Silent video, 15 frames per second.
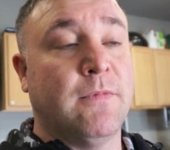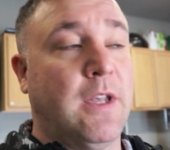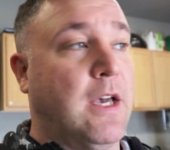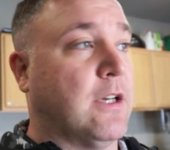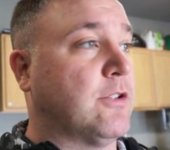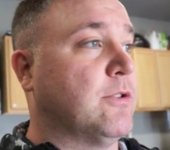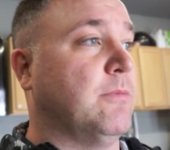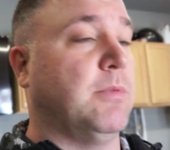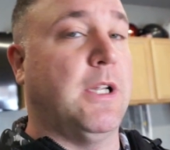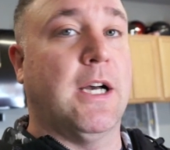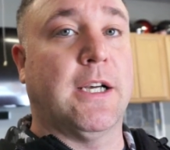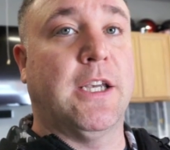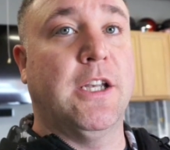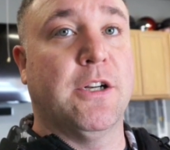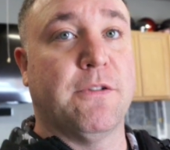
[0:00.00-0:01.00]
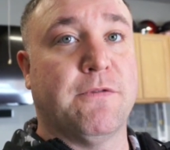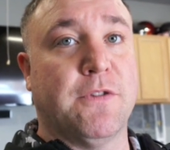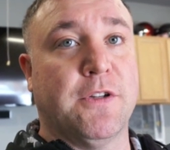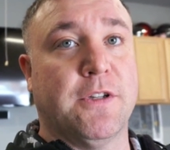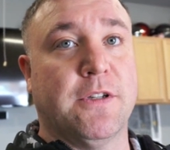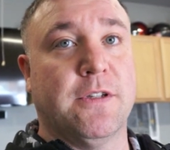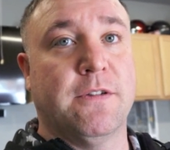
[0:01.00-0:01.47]
actual block heater
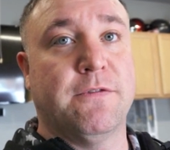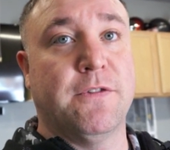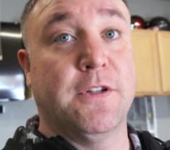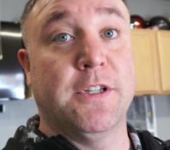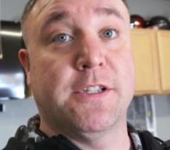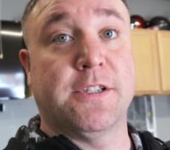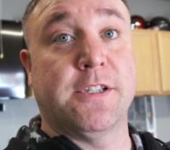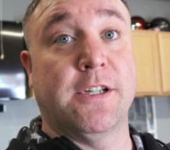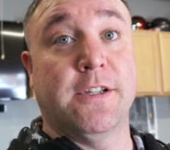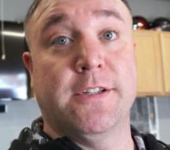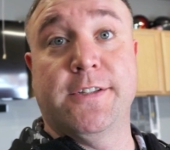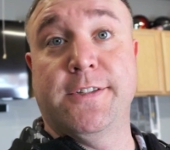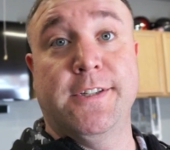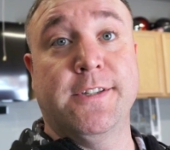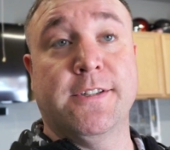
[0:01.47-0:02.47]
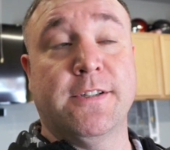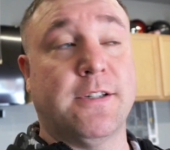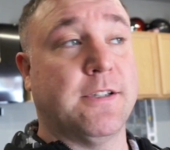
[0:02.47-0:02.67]
for this season,